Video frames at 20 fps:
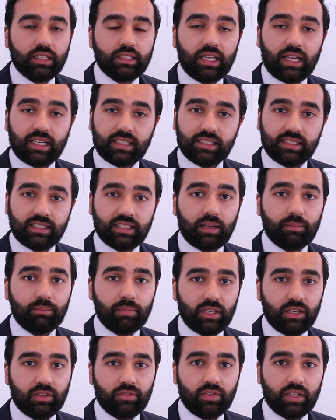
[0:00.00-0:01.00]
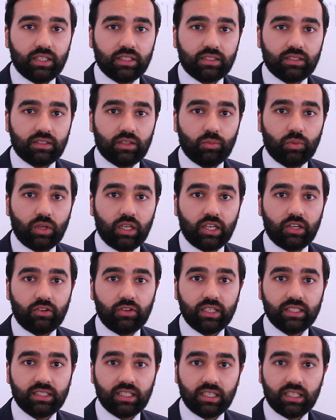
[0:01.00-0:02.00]
taxes and benefits will
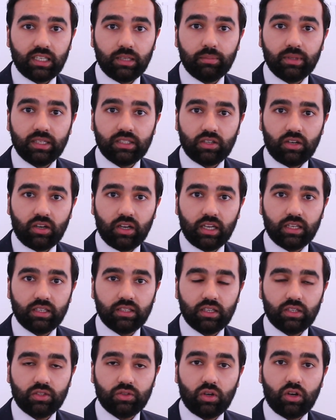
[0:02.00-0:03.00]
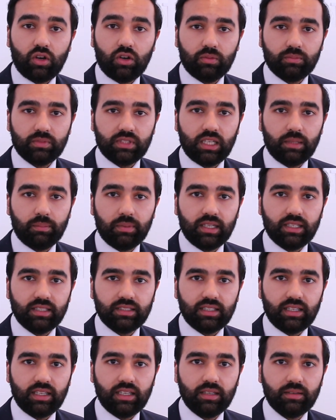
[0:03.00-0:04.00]
increasingly be tied to a home's
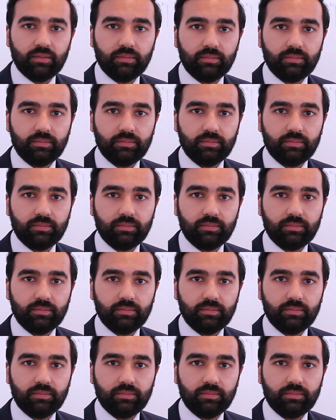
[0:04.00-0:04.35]
EPC.